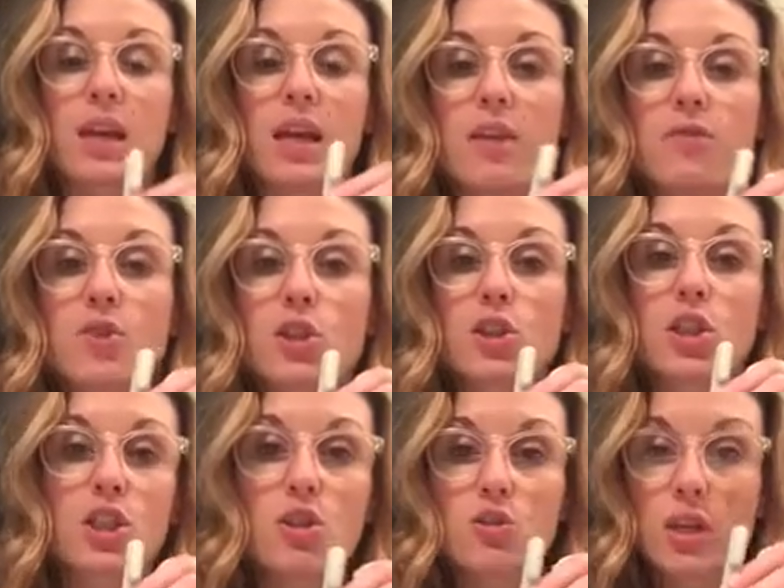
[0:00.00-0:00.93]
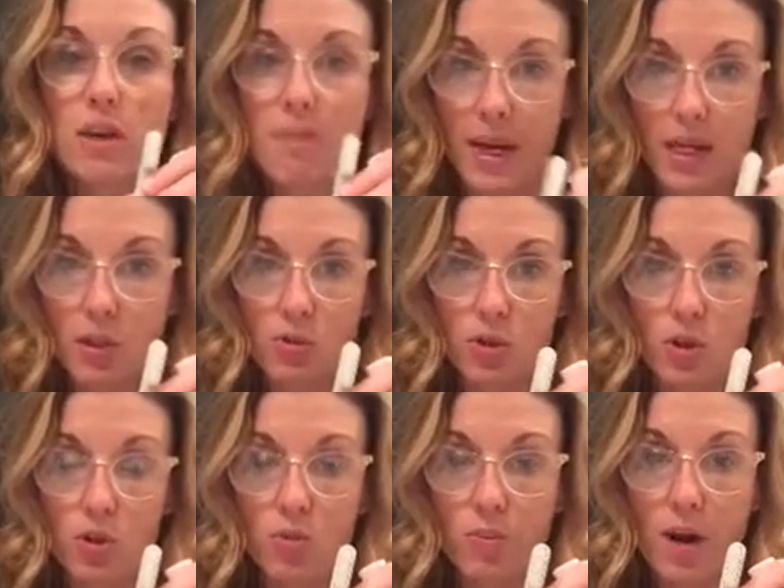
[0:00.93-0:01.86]
if you're just using a manual
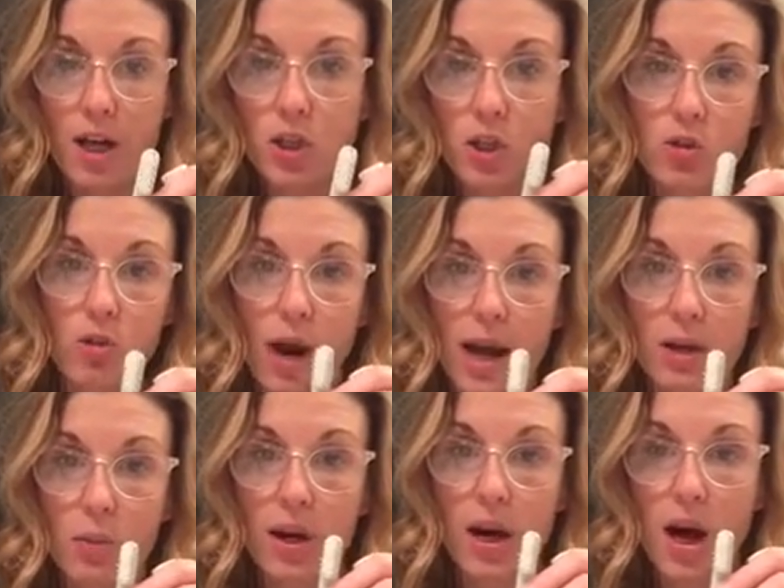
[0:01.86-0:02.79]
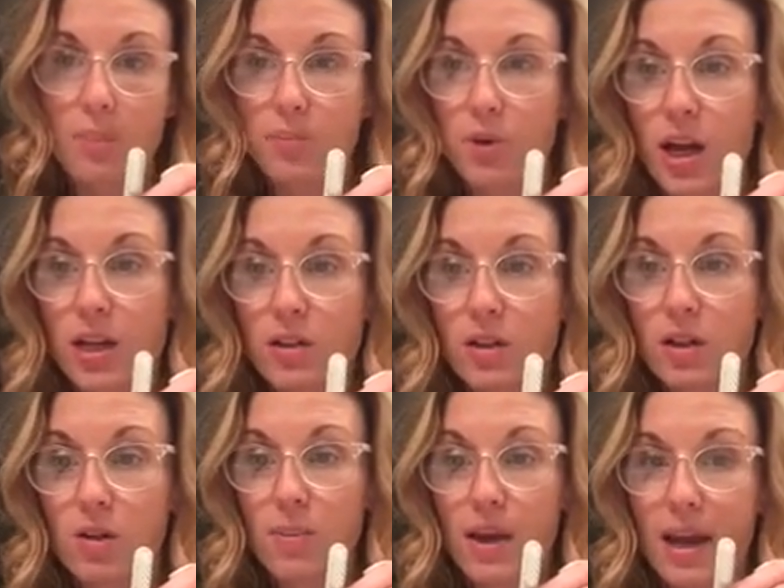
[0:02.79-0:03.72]
toothbrush and you kind of want to upgrade a
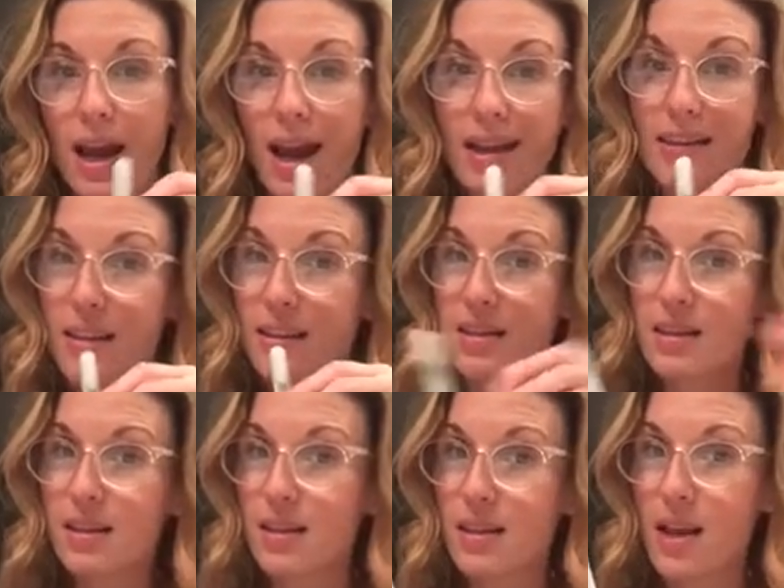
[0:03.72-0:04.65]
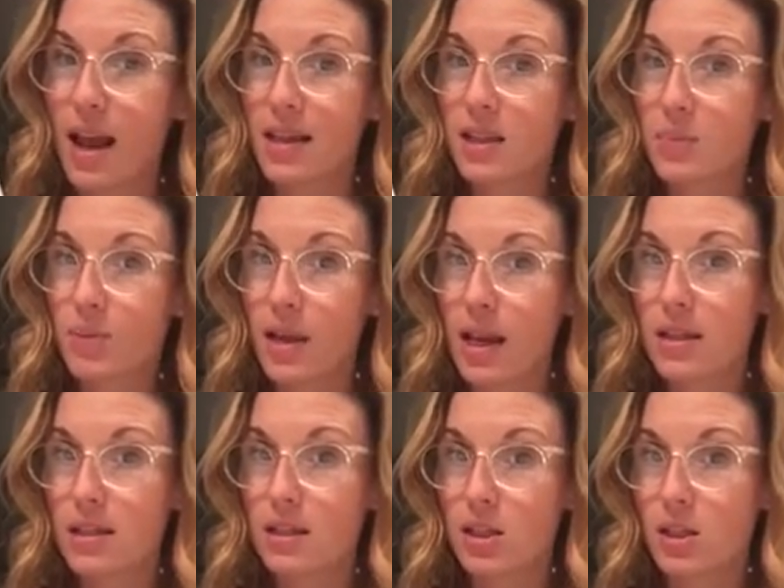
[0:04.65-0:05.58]
little bit, I think this is a nice
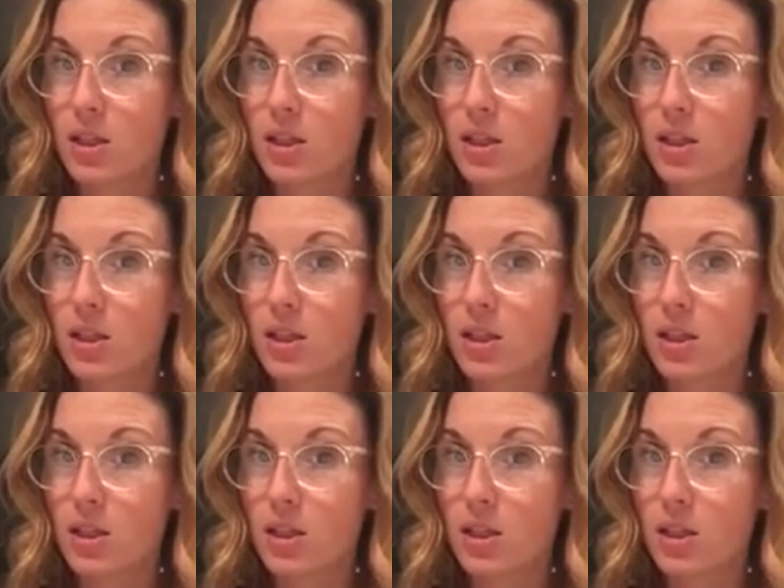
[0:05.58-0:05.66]
place to